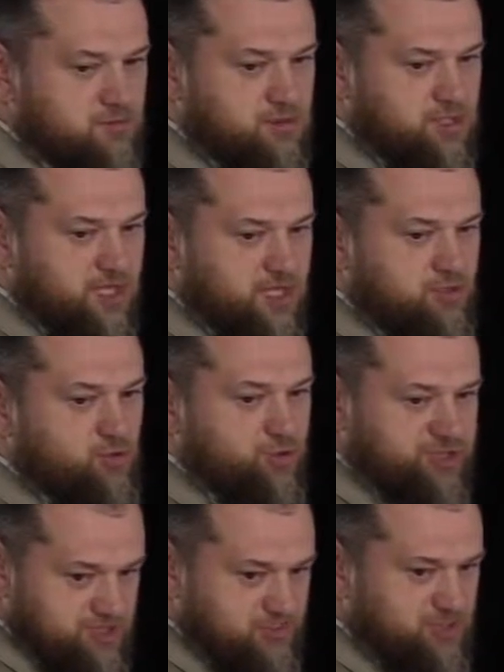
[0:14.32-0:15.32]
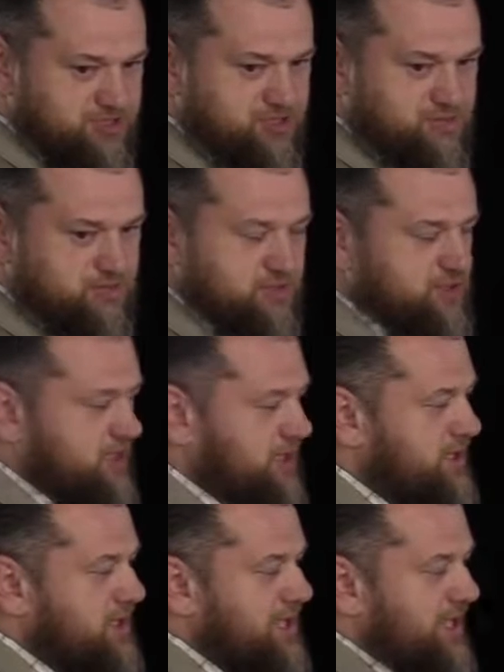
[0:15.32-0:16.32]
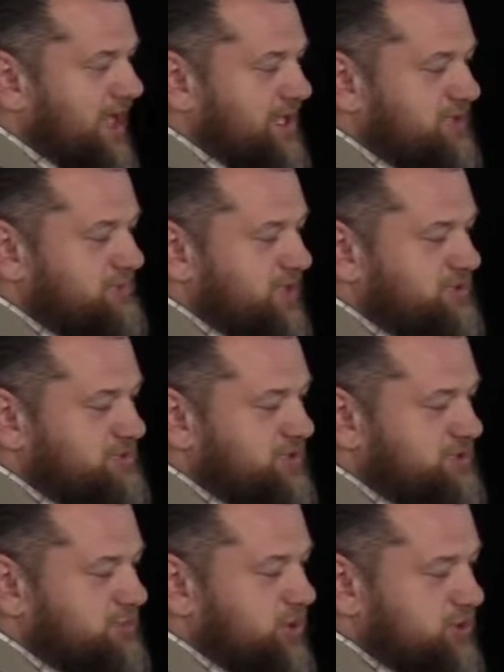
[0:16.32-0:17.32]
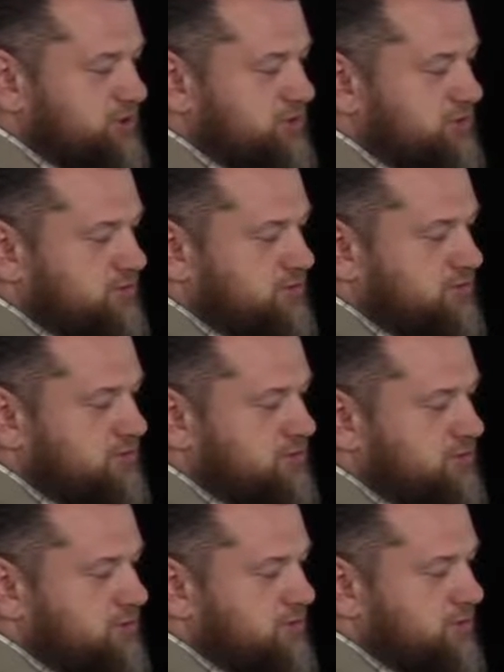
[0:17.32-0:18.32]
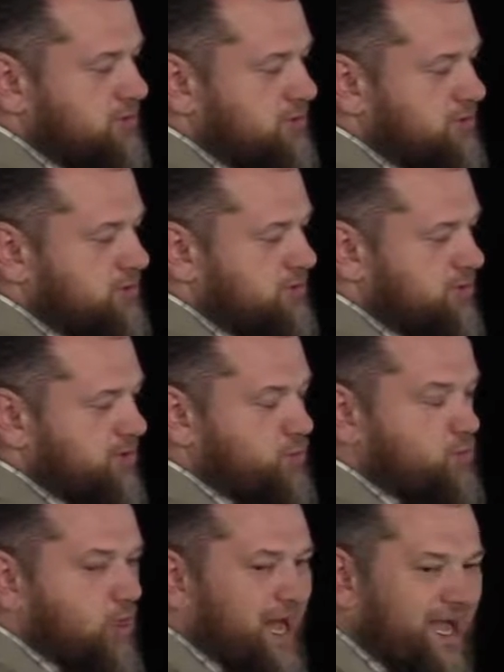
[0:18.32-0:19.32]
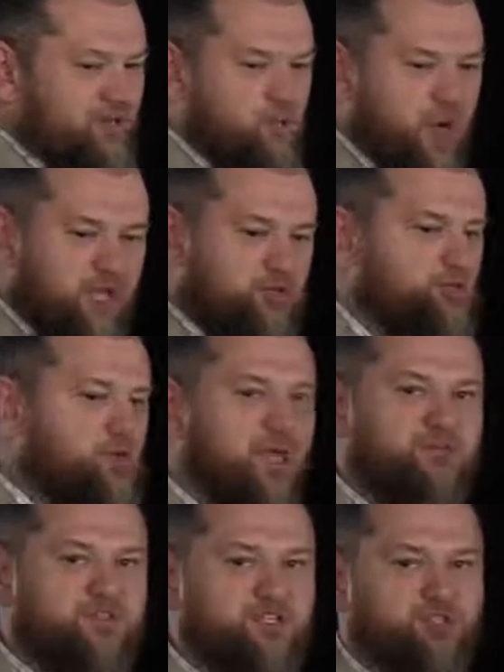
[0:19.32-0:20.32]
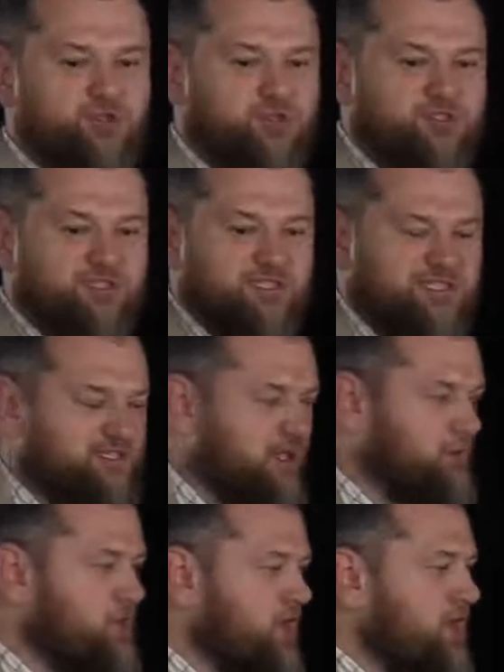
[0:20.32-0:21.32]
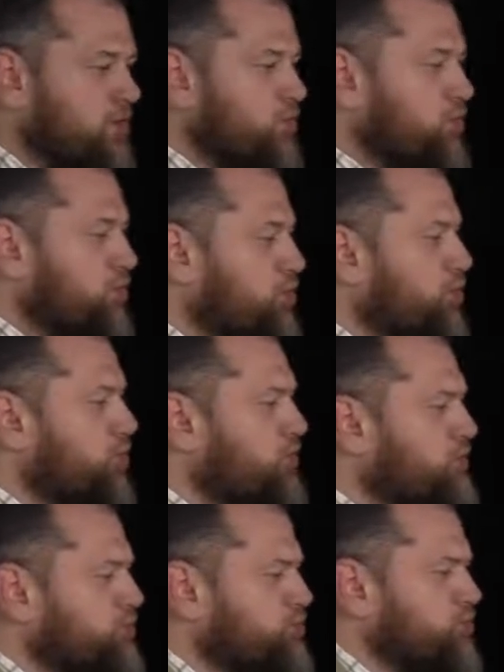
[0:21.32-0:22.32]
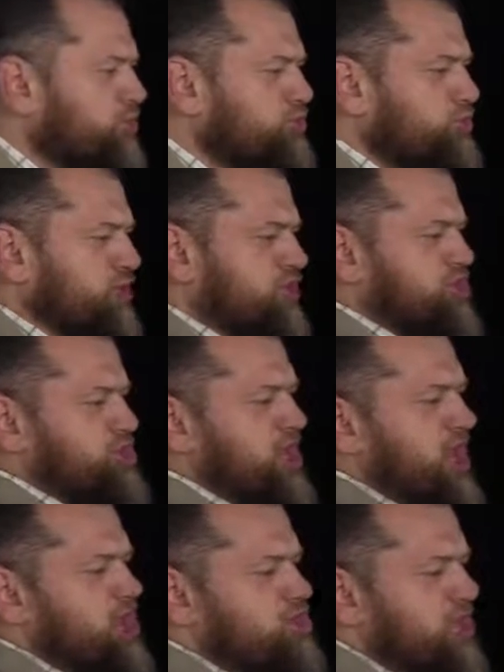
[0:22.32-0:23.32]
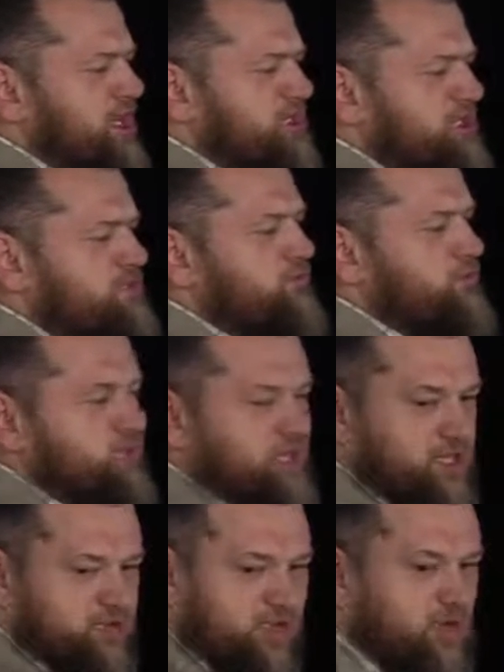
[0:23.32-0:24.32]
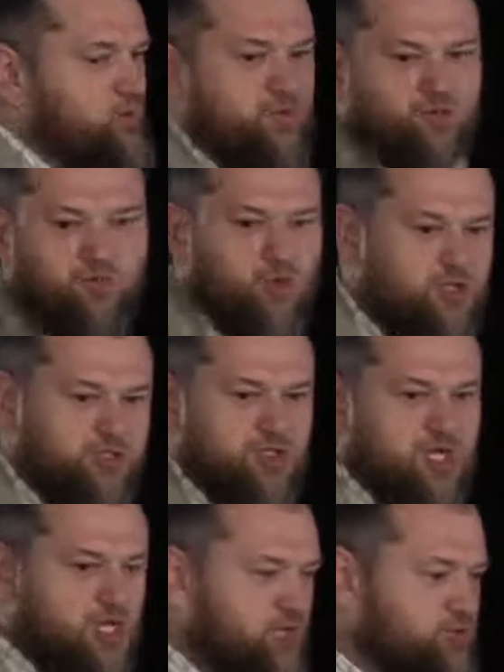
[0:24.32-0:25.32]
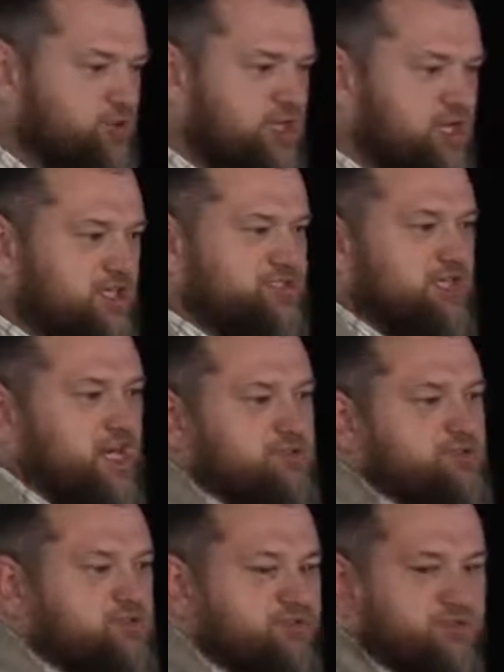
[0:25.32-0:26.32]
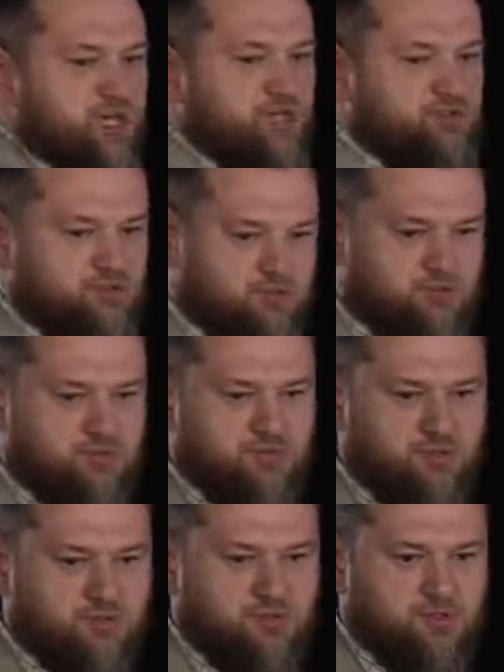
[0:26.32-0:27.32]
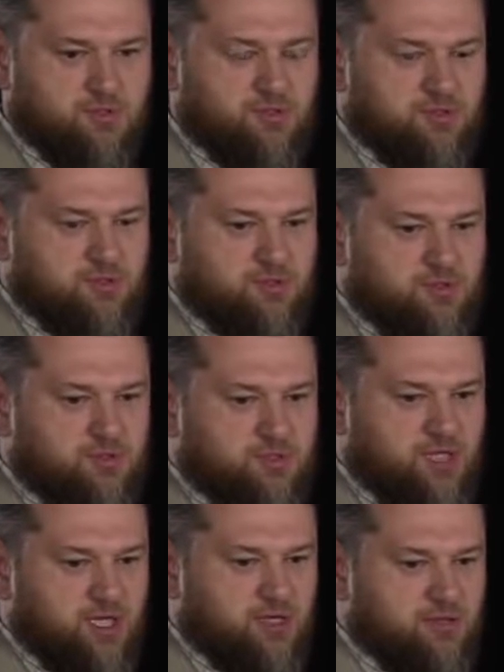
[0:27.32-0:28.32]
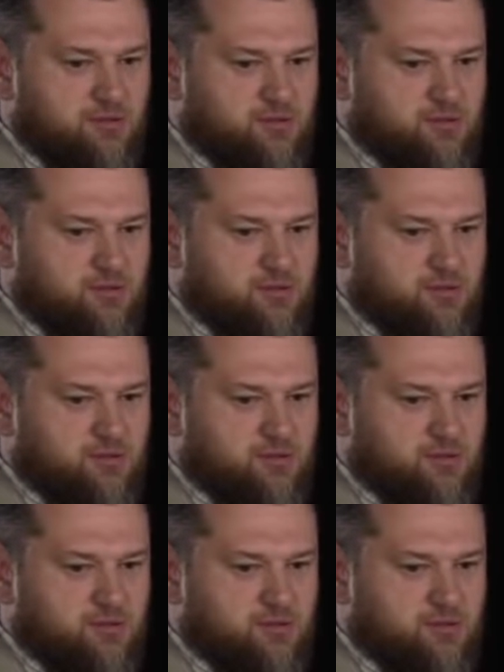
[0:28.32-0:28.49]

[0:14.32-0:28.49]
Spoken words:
okay, no surplus, okay, and it must be spot. Okay, why do we have these rules in Islam? Who would want to exchange like this for that? Like, who would want to, here's the 100 for 100. Okay?